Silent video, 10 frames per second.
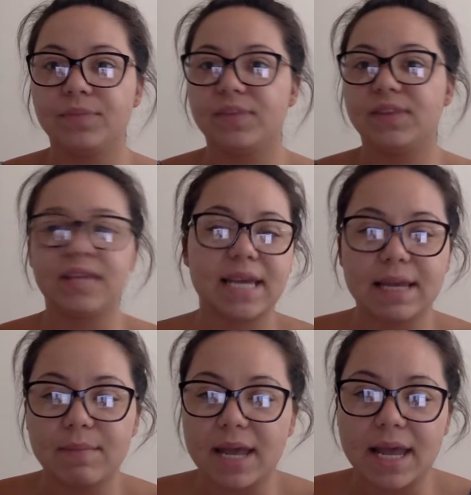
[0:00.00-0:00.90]

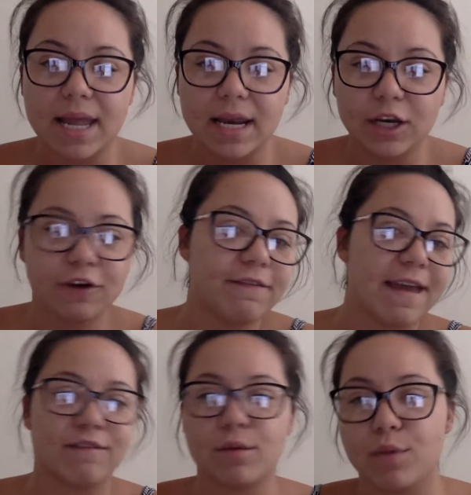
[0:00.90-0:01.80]
theme in your
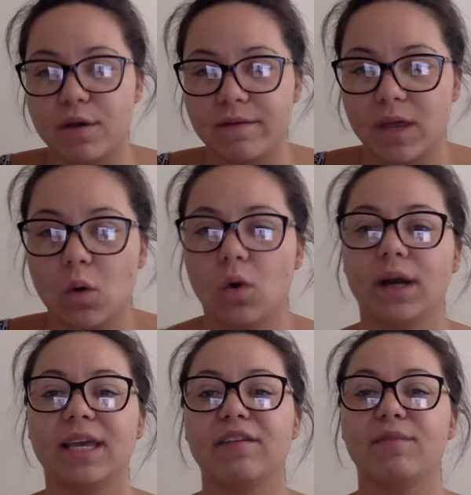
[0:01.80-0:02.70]
favorite movie, or
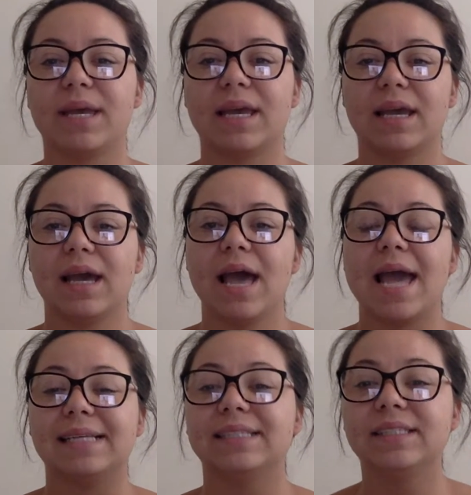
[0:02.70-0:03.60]
give me
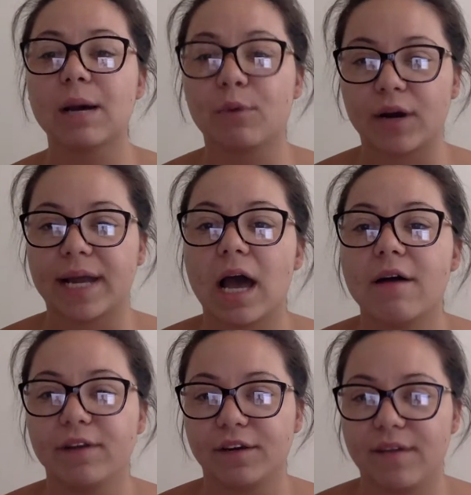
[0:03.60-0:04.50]
a summary
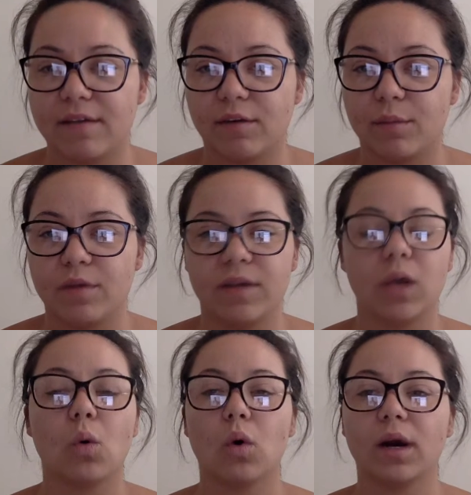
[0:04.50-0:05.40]
of your favorite
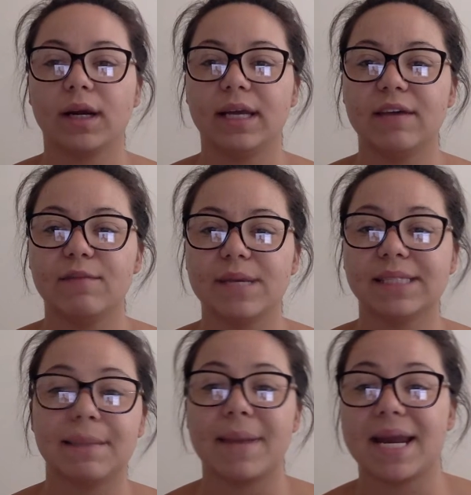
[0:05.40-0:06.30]
movie, or give me
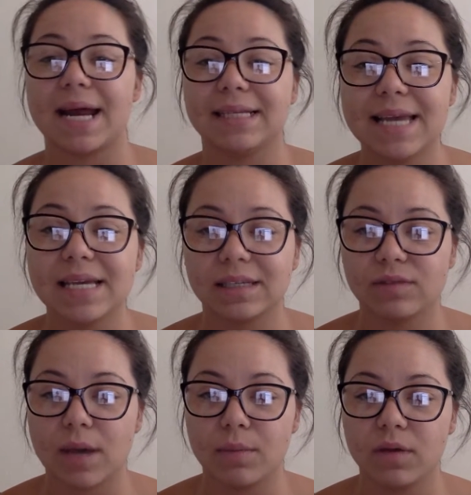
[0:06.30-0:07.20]
some main ideas of
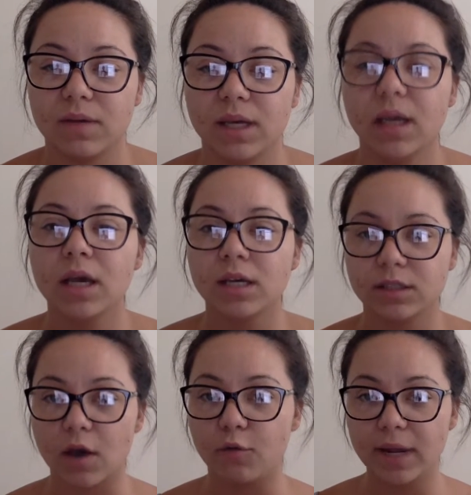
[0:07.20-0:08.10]
that movie.
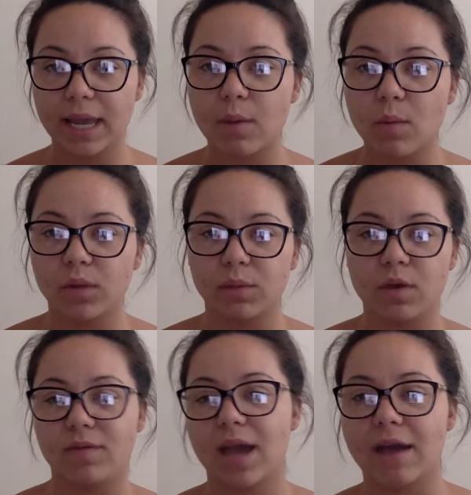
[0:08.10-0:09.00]
So if we came up with a
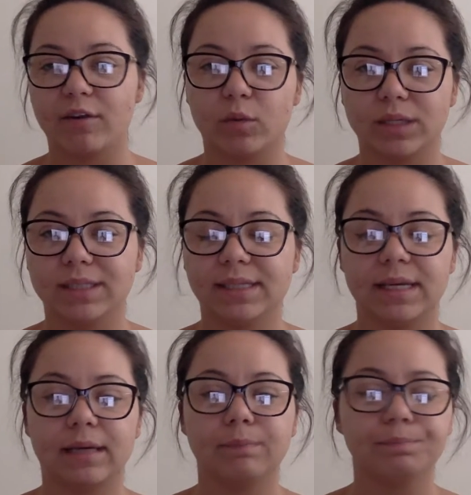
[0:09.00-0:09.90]
movie everyone's
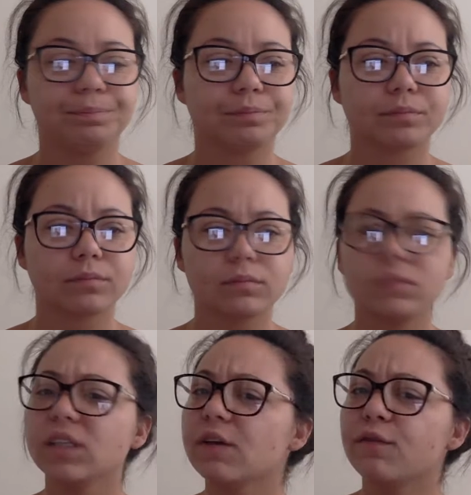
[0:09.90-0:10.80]
seen,
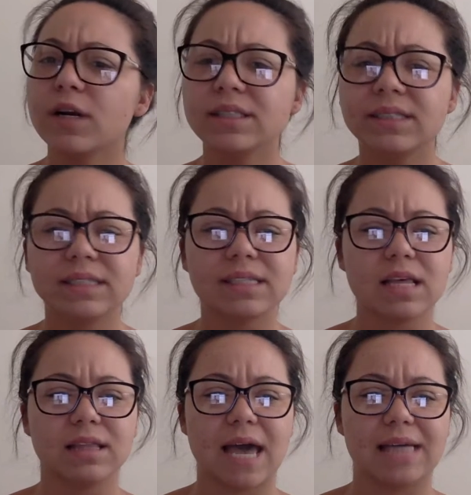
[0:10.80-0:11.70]
for instance,
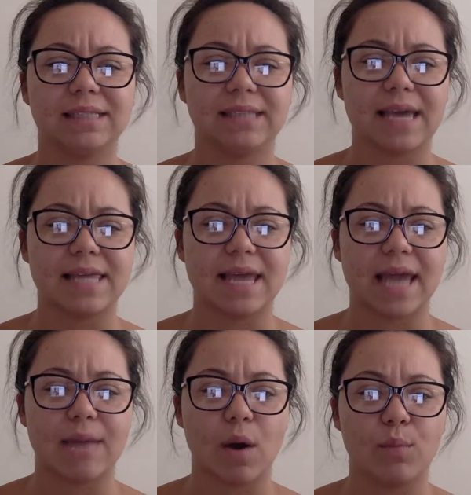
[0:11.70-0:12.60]
let's say they
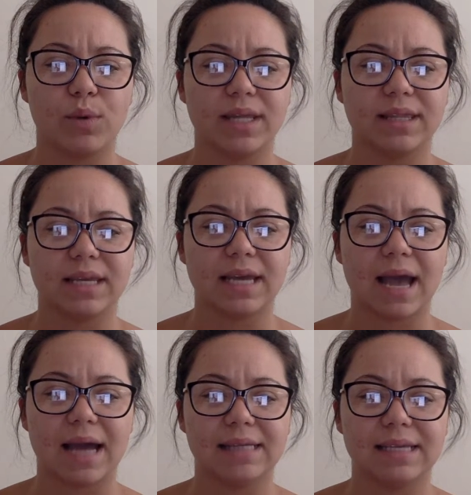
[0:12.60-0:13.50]
came up with the
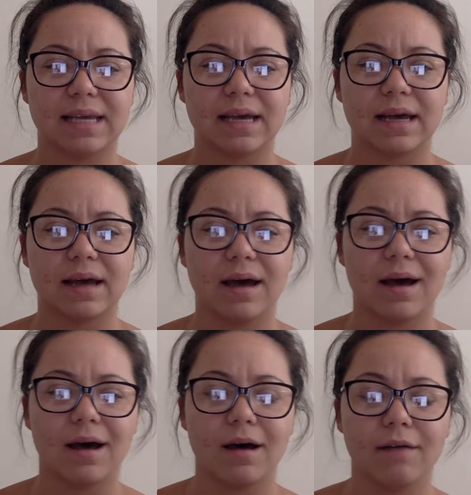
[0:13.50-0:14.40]
idea
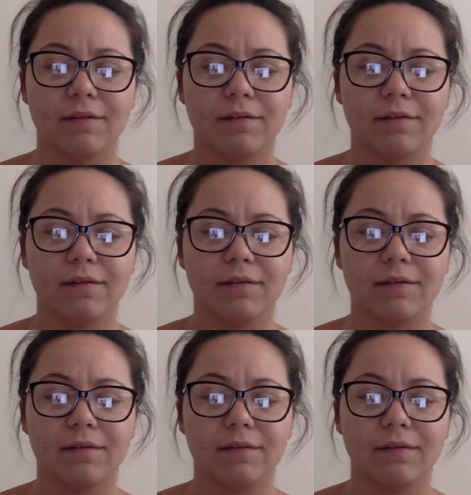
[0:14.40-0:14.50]
of